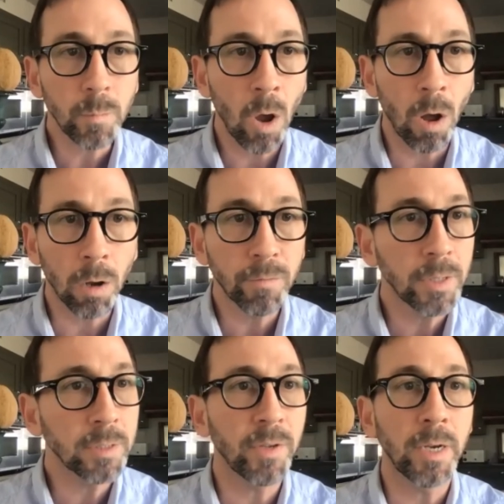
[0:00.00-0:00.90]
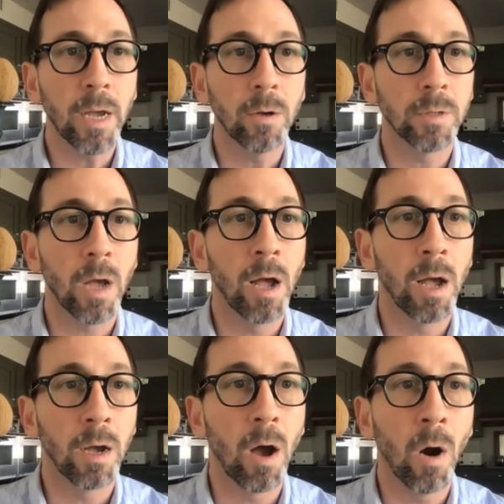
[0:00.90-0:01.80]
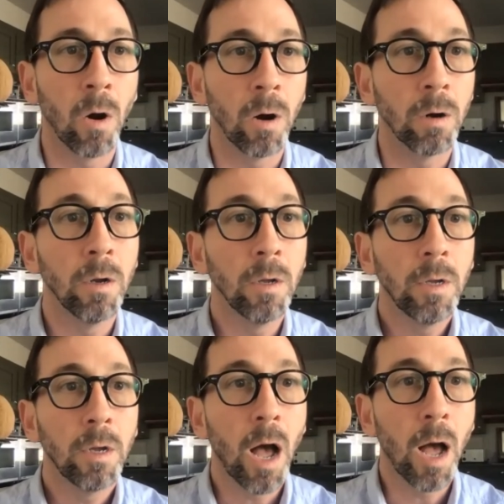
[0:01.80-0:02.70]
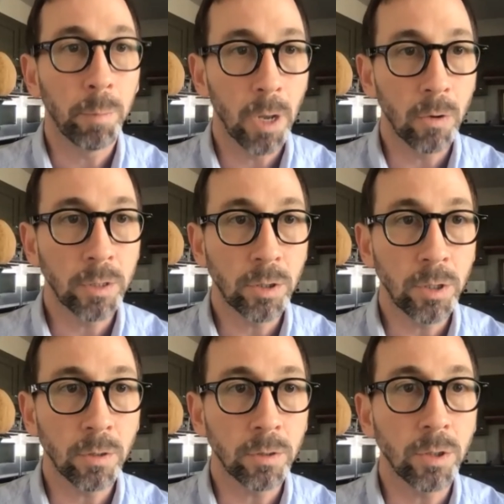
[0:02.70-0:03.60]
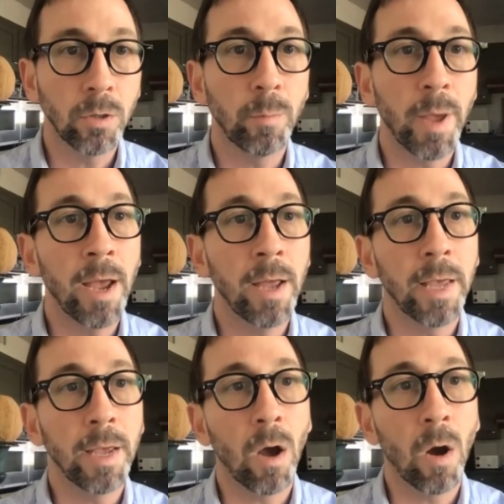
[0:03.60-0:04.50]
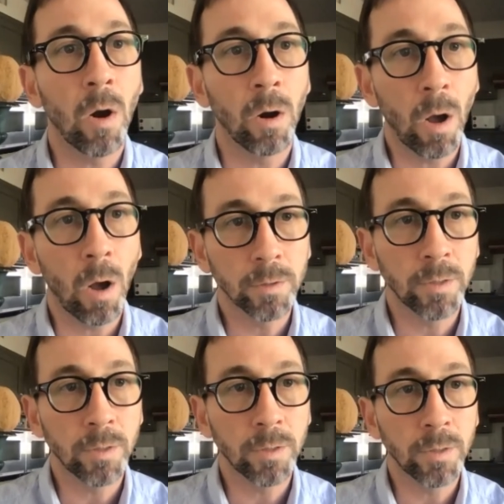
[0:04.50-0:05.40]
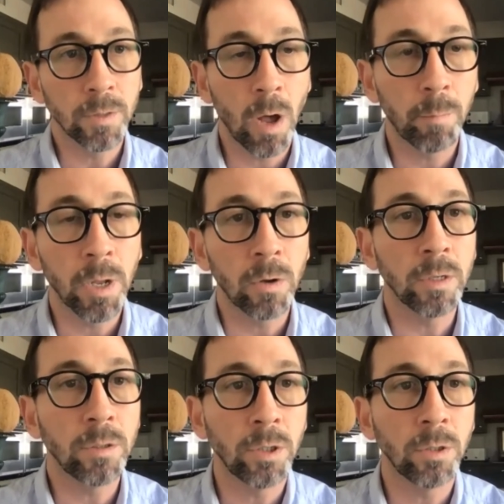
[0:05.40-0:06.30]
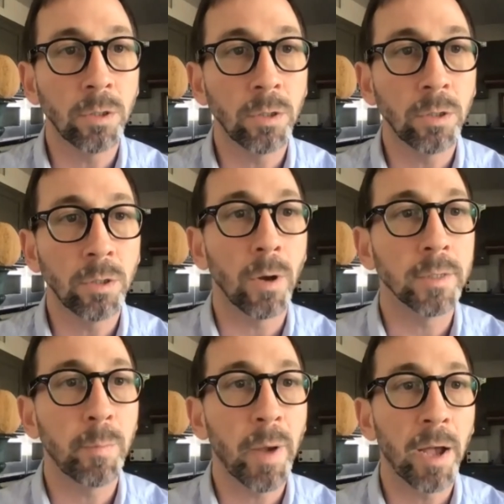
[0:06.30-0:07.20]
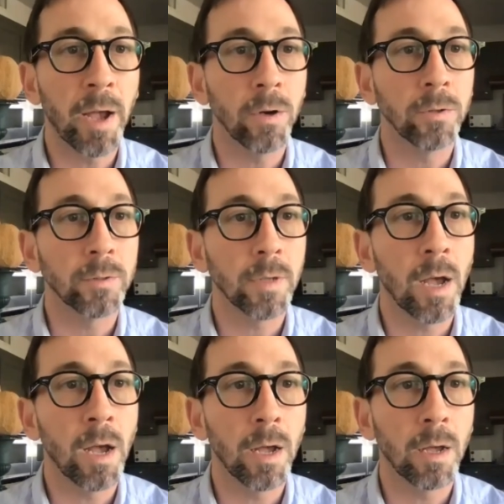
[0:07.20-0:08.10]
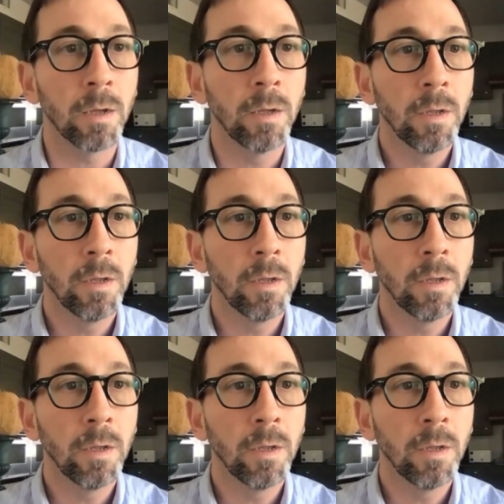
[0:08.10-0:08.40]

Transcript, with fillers: All of these videos uh, are uploaded to YouTube and they are also uploaded to Aspire's uh,